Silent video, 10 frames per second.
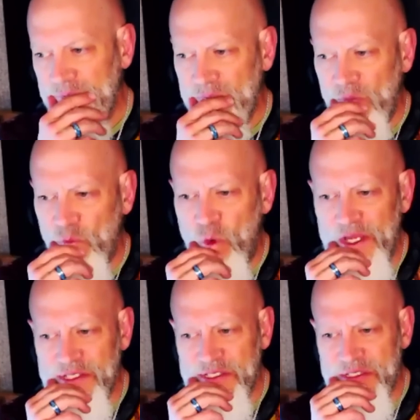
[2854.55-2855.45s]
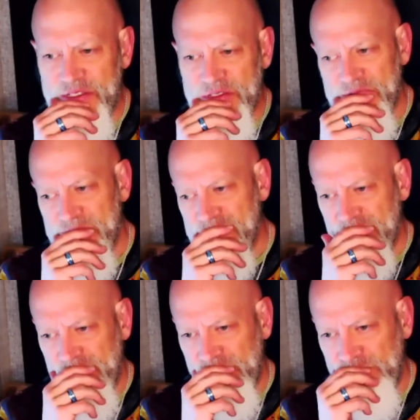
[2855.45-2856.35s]
was
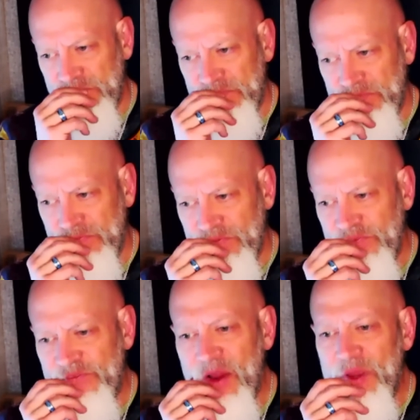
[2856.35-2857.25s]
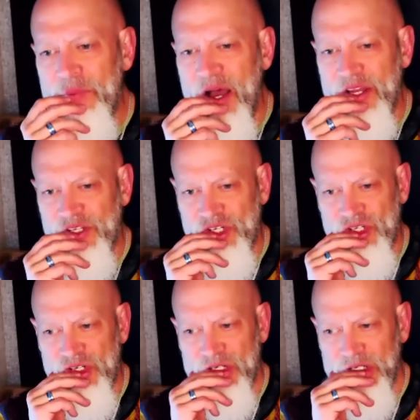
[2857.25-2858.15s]
very much